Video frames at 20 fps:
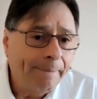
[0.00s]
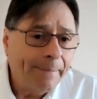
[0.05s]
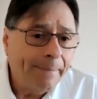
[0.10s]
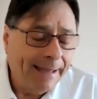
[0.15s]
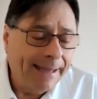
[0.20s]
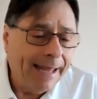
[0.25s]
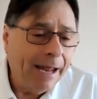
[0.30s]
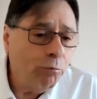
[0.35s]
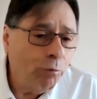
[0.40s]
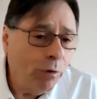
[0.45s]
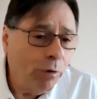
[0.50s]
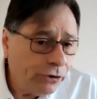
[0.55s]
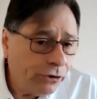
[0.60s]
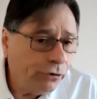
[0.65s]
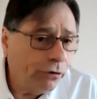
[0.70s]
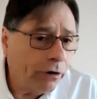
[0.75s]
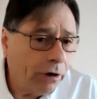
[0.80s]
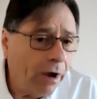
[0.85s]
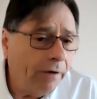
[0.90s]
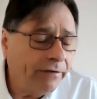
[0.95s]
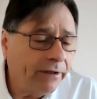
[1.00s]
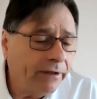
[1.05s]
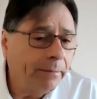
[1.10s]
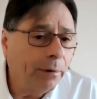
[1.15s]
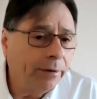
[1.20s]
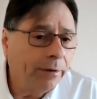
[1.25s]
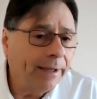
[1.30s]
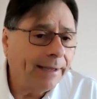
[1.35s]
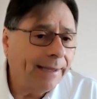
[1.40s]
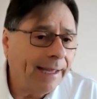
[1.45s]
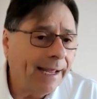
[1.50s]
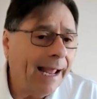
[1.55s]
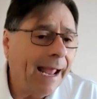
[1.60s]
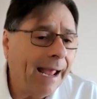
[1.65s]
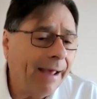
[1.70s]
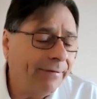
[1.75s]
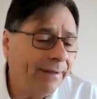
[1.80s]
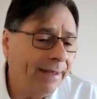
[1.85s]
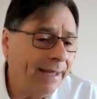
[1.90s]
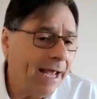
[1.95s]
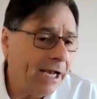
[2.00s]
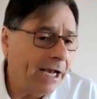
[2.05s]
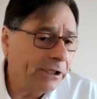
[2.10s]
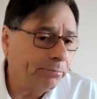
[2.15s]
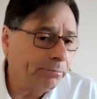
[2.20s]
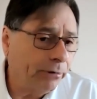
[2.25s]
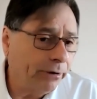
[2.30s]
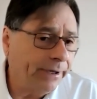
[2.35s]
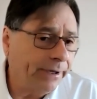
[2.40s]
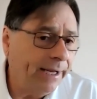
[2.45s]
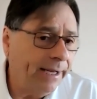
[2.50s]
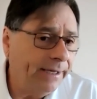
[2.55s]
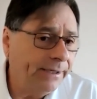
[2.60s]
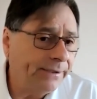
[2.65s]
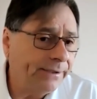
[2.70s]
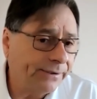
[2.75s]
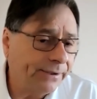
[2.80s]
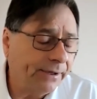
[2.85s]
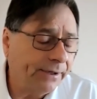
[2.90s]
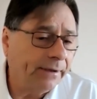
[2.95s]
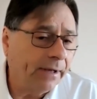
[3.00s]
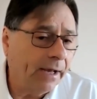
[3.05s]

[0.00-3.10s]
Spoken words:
And then once you're comfortable that they have the expertise